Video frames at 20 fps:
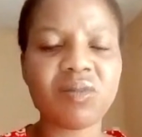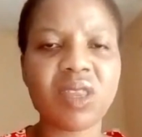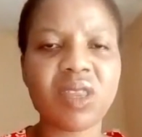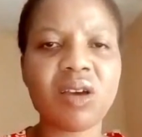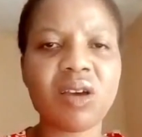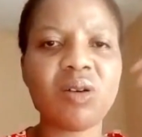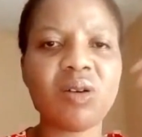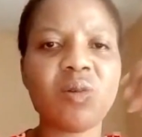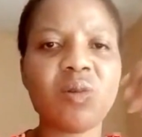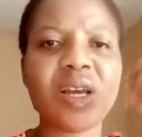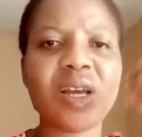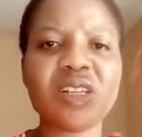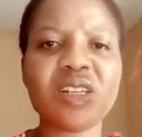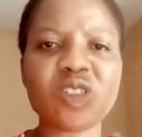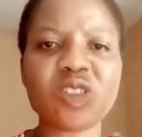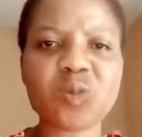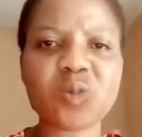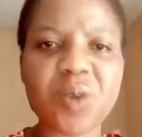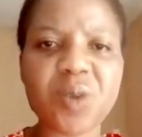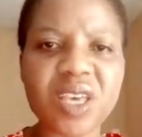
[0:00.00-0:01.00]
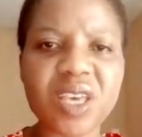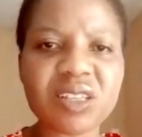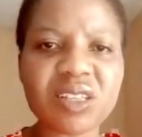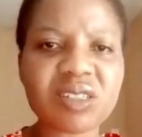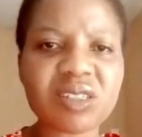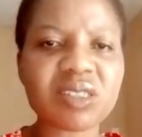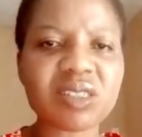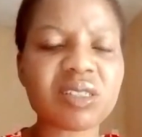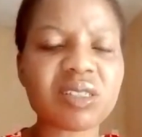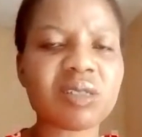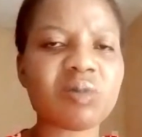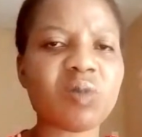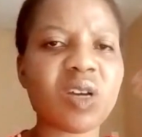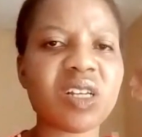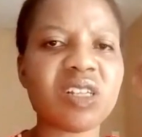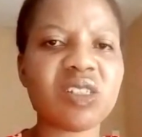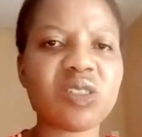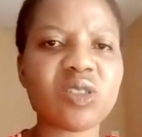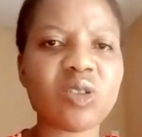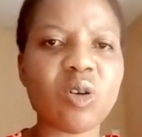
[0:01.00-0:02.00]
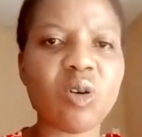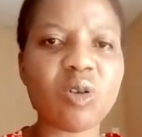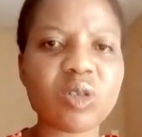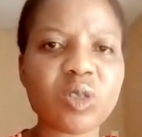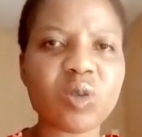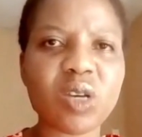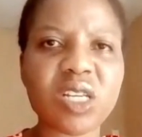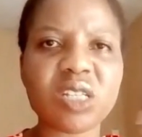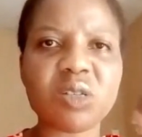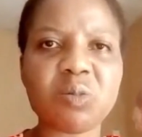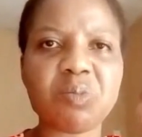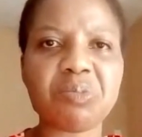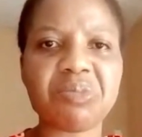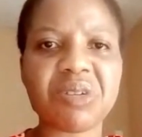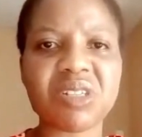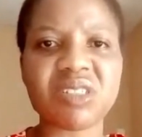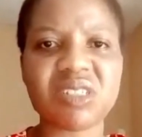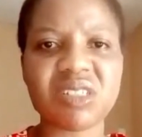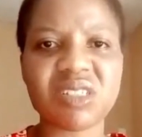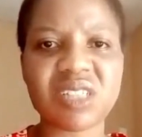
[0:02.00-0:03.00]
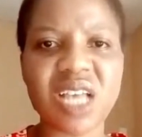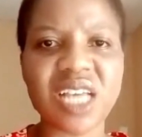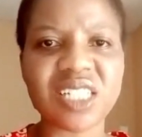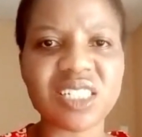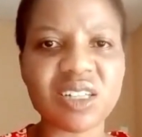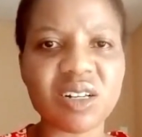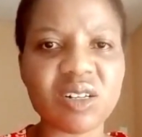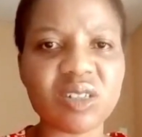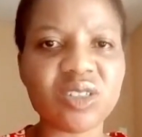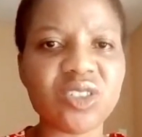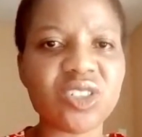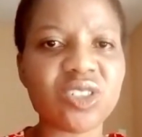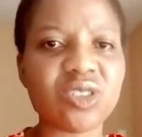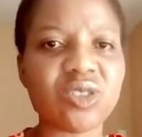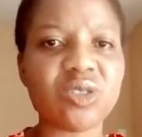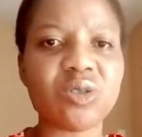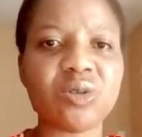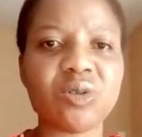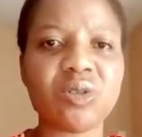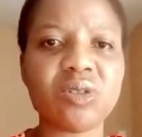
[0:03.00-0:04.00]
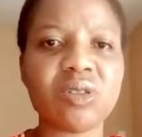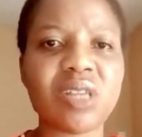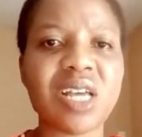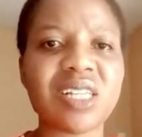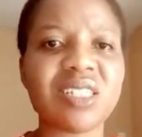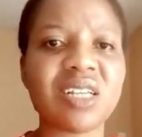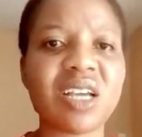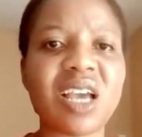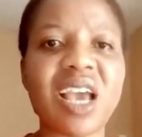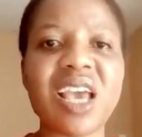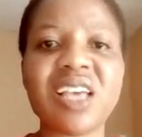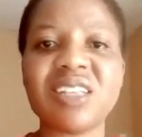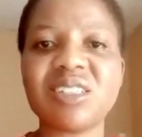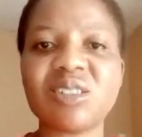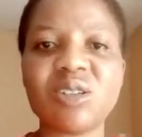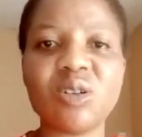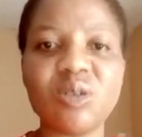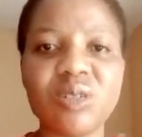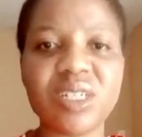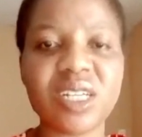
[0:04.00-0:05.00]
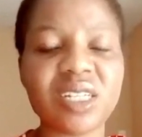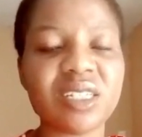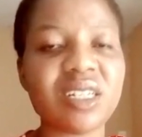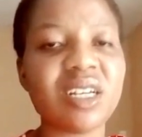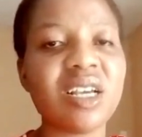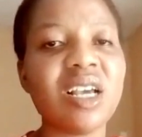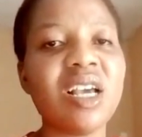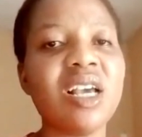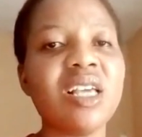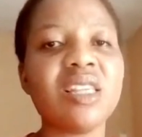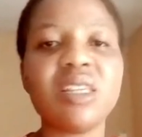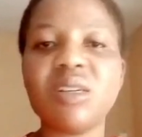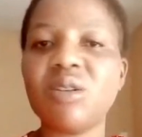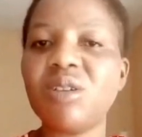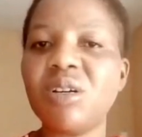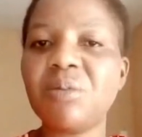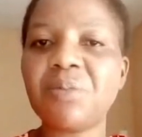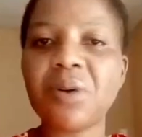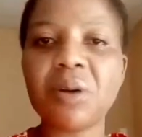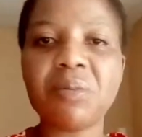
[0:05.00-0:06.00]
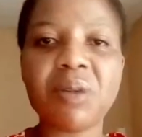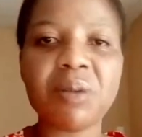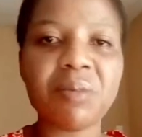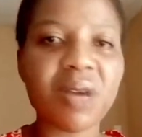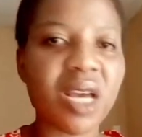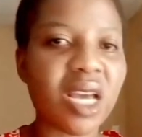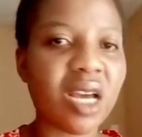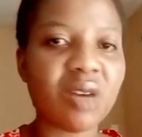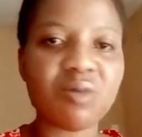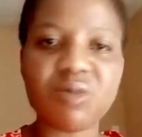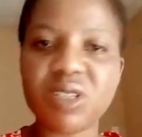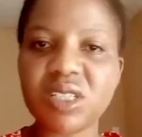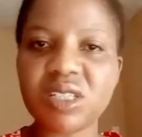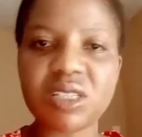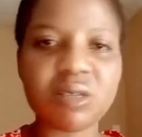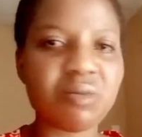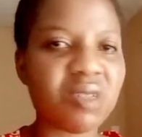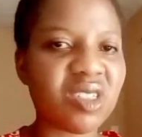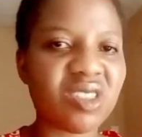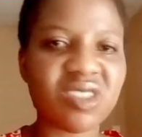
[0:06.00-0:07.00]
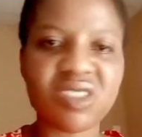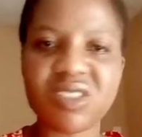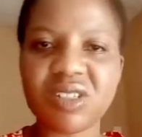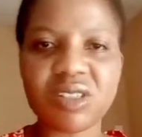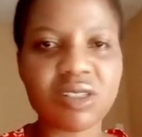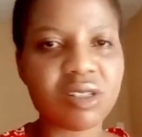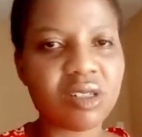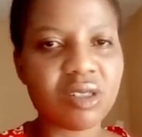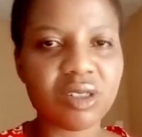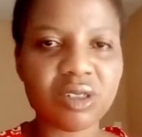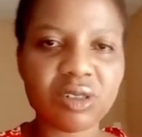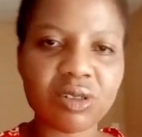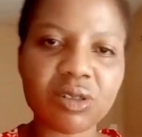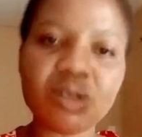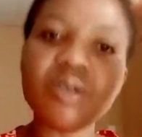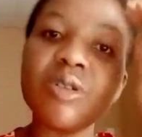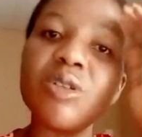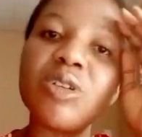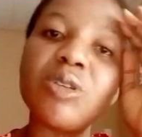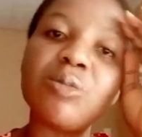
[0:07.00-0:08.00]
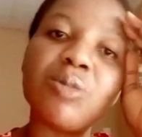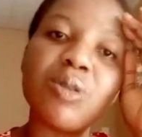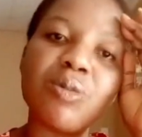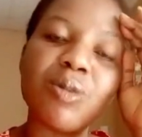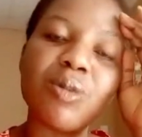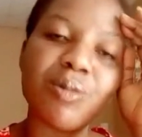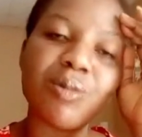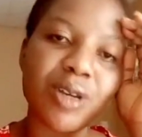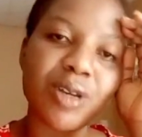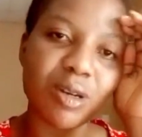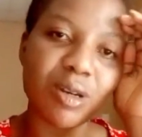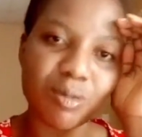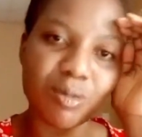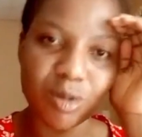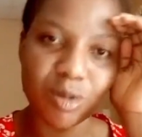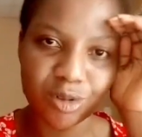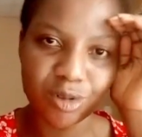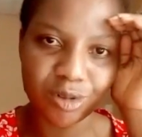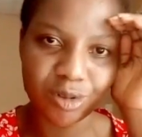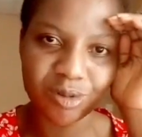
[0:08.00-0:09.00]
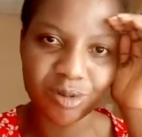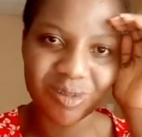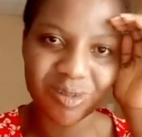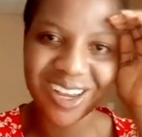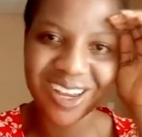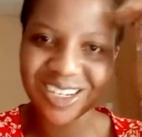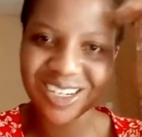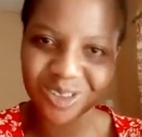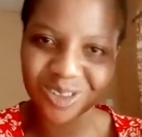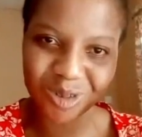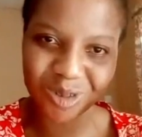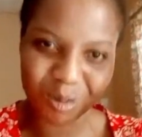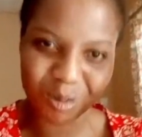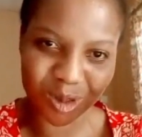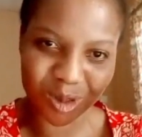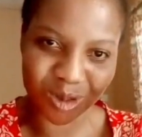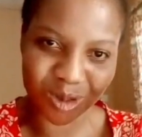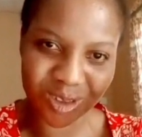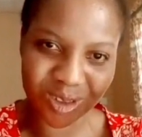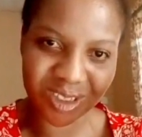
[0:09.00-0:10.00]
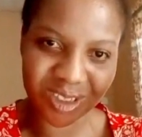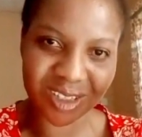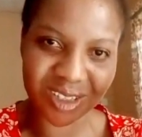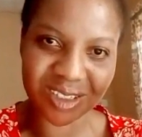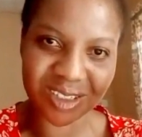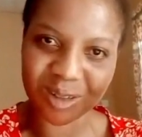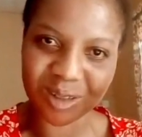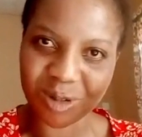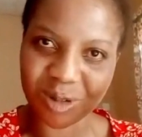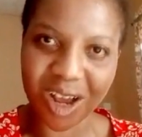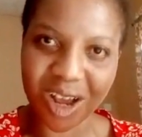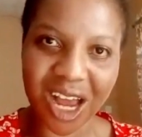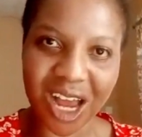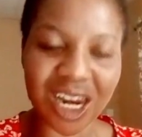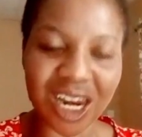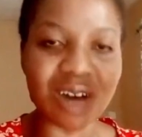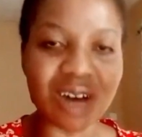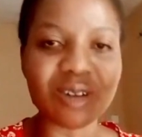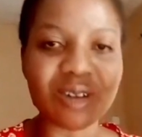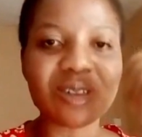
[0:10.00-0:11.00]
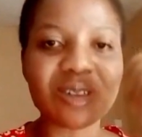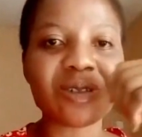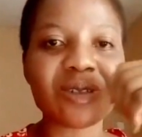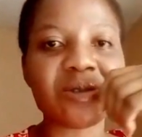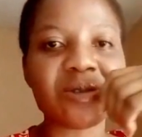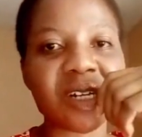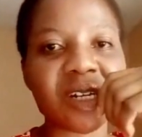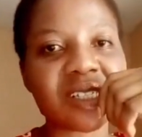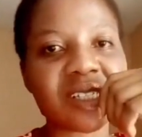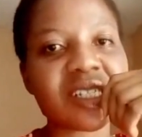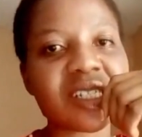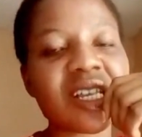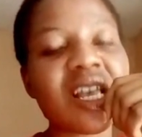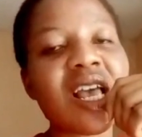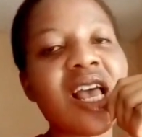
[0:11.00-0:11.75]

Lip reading: You know, when he speaks, when he talks, when he brings his ideologies, you know that the guy is loaded. The only problem I have with him is his English. And he's from Ogun State. He will not allow us to rest.